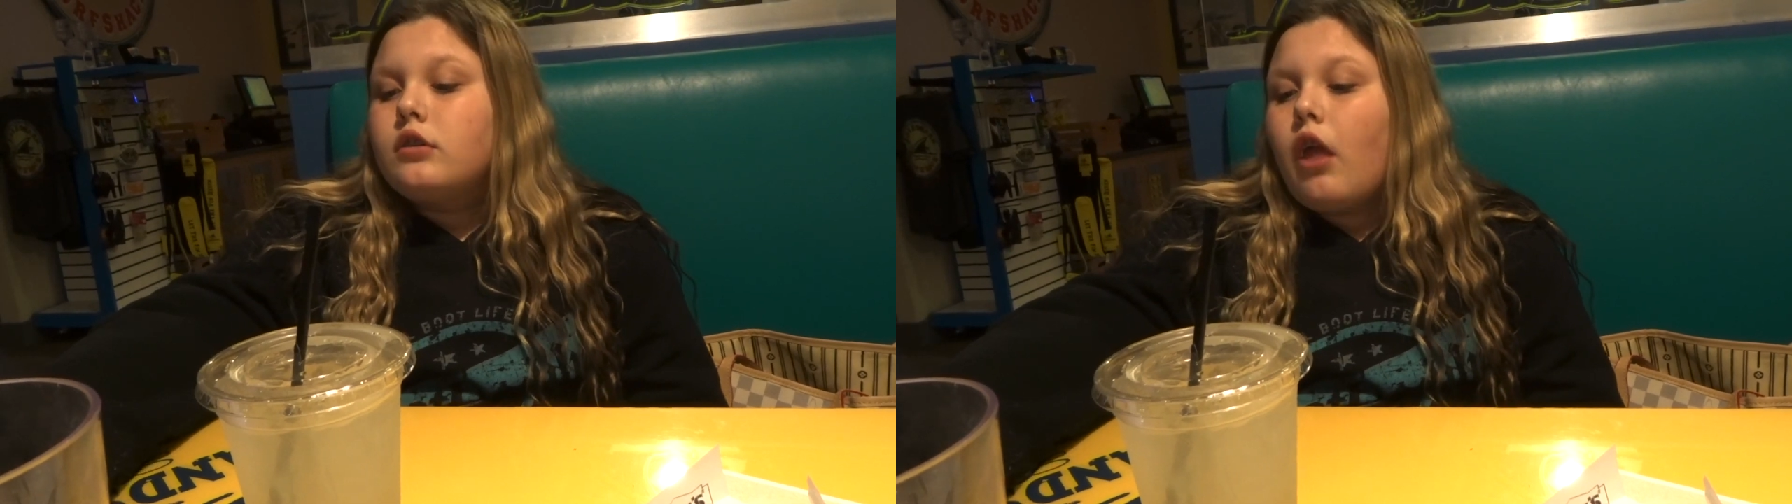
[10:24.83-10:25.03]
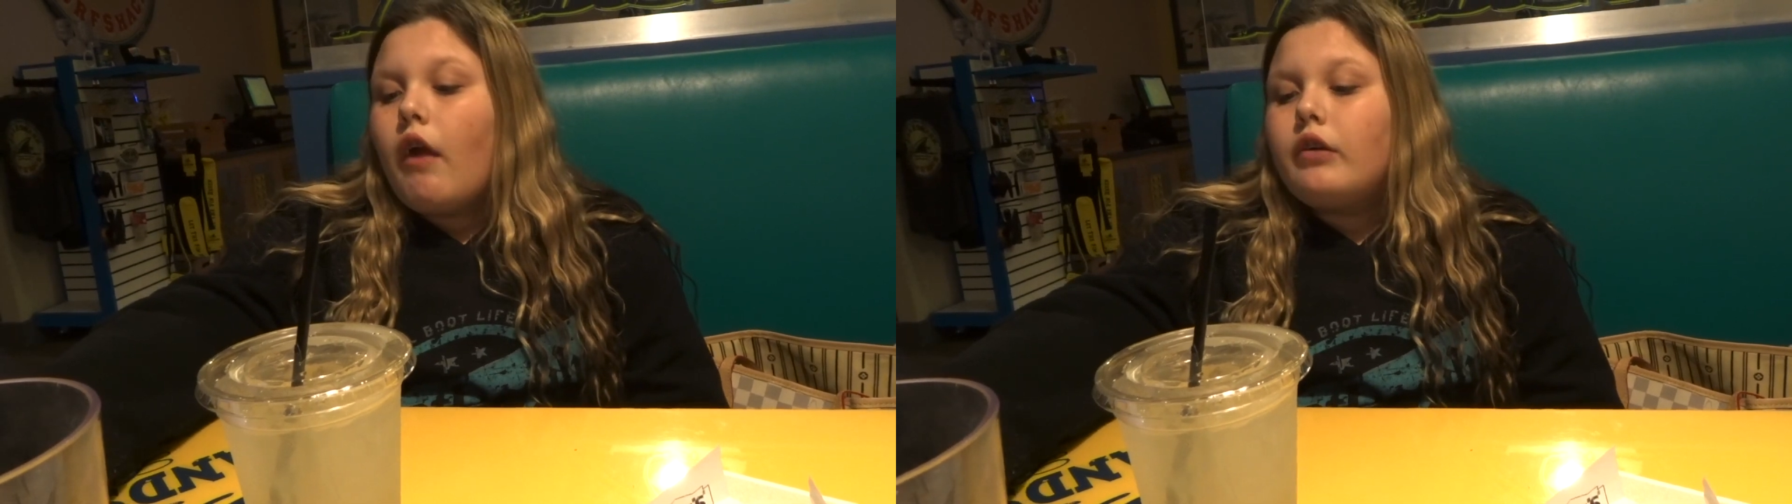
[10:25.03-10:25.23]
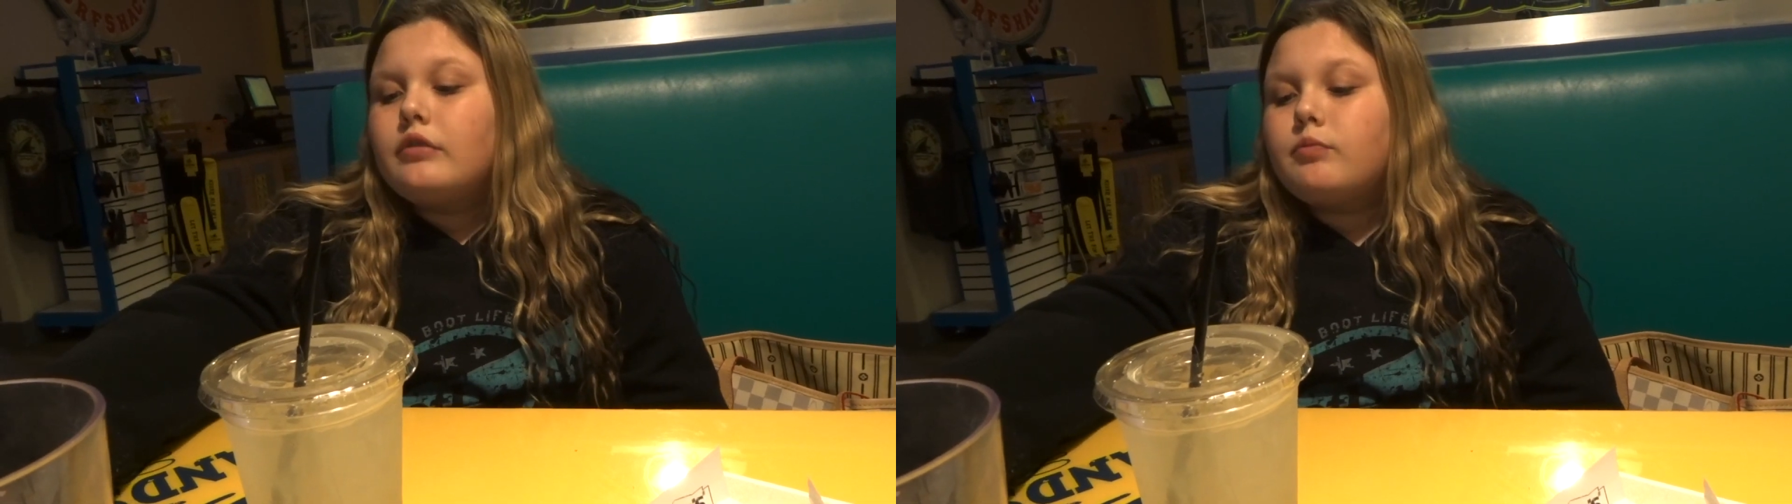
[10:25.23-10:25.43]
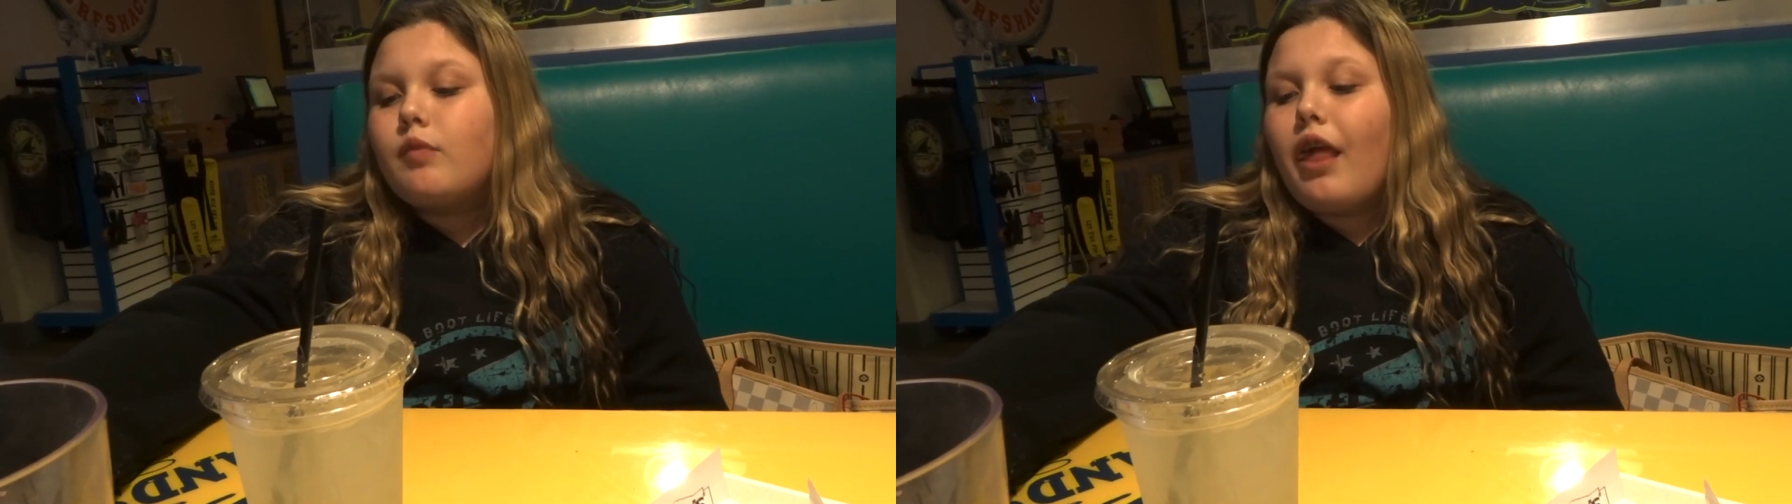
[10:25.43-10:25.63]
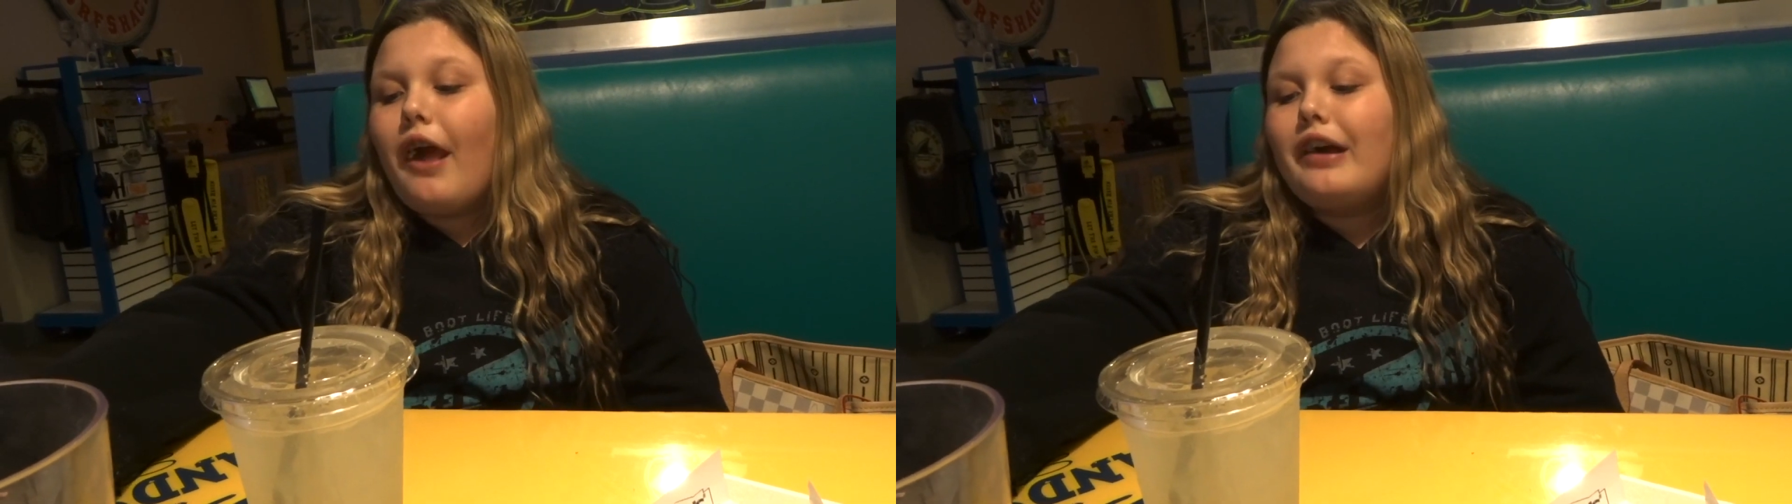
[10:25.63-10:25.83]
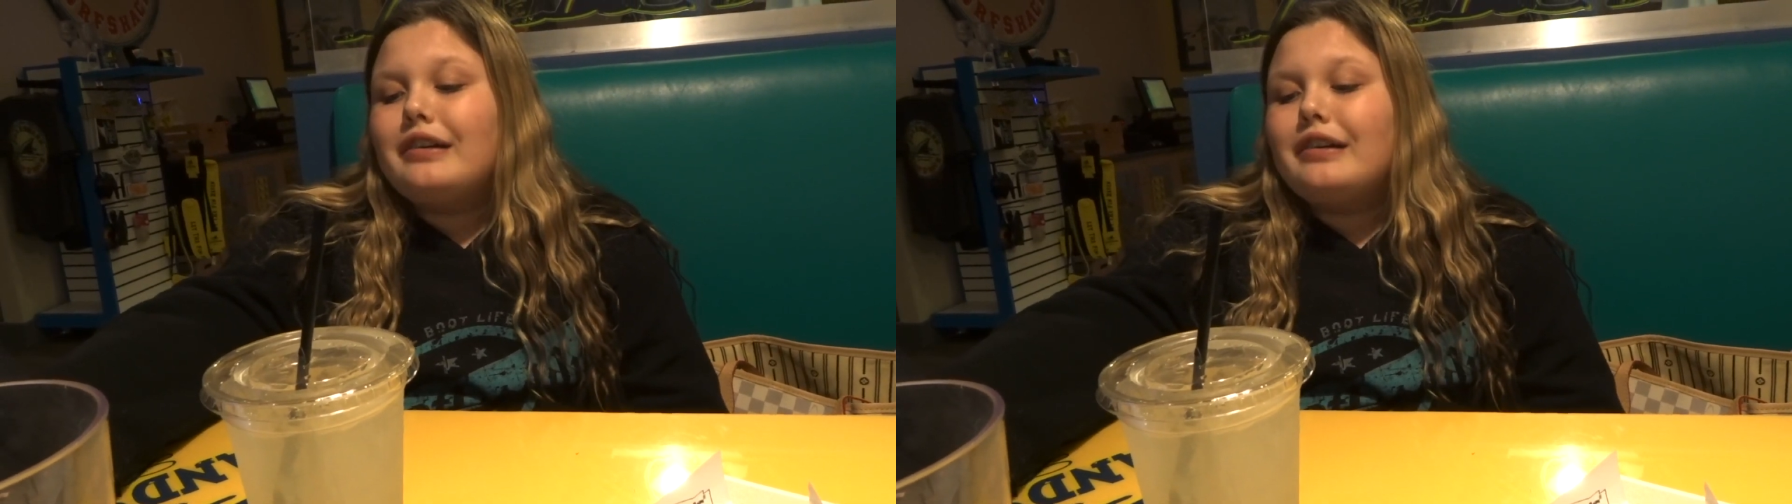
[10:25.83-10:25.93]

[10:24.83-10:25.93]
even hear what I said.